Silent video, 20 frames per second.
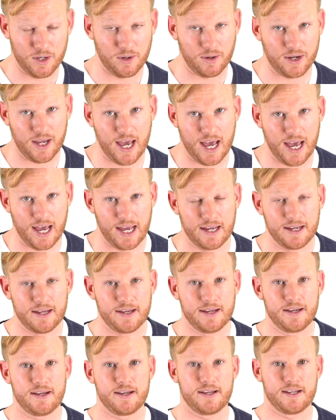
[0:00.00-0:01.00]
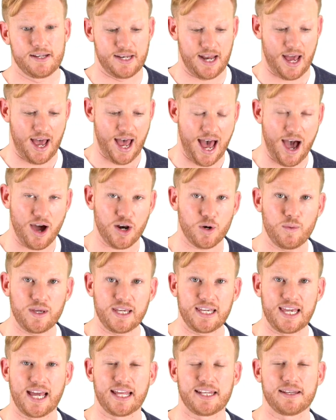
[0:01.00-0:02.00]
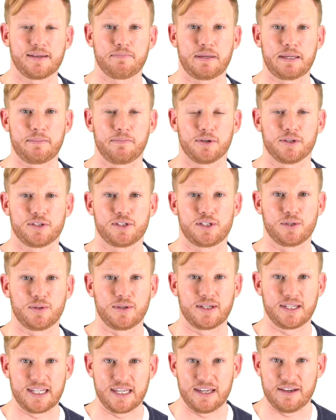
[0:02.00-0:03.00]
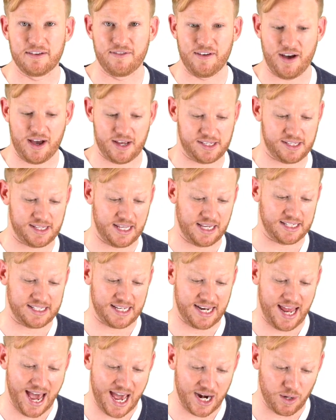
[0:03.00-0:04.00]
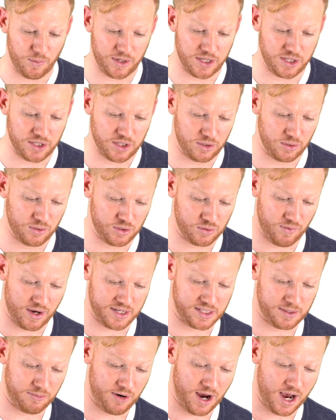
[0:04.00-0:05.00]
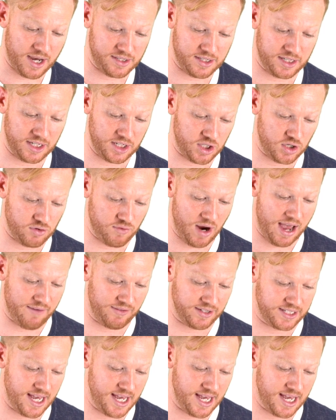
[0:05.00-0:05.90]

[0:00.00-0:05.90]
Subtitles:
Okay. Now, how do we get people to give us things, and how do we use reciprocity to drive